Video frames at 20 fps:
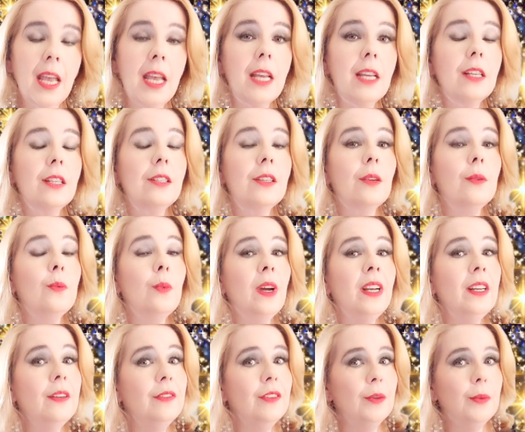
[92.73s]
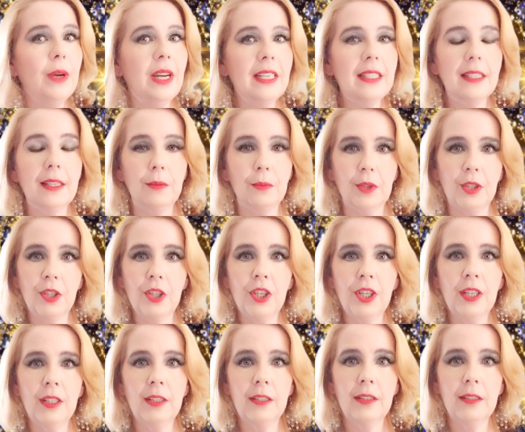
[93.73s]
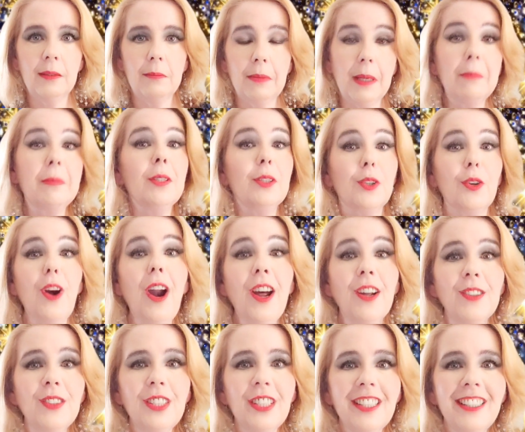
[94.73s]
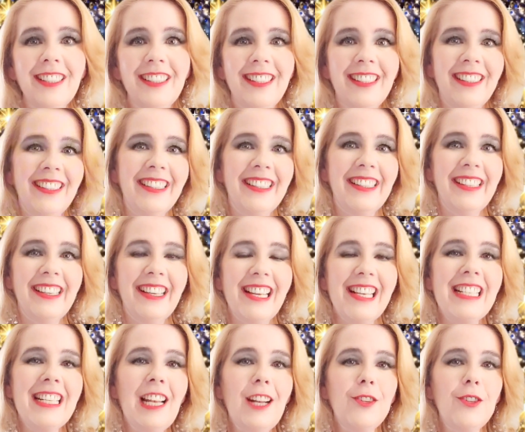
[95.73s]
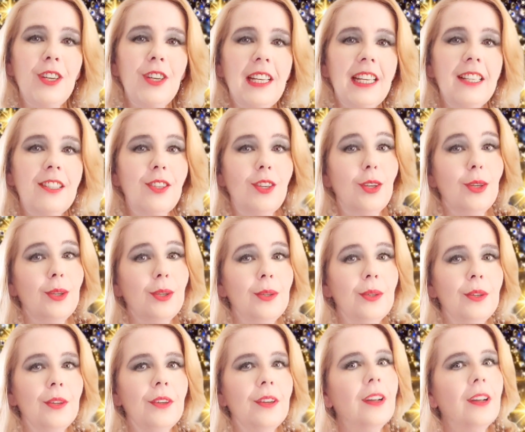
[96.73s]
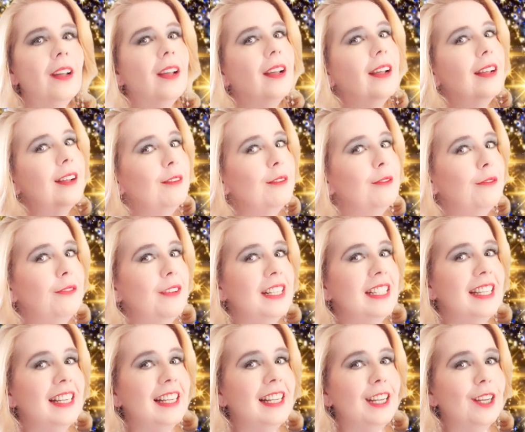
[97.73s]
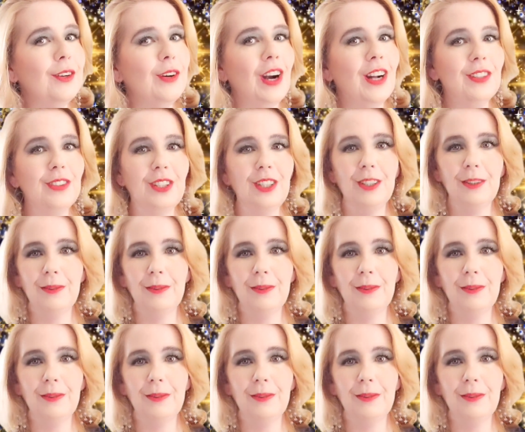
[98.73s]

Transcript: So one of the ways in which people ground is literally to physically ground.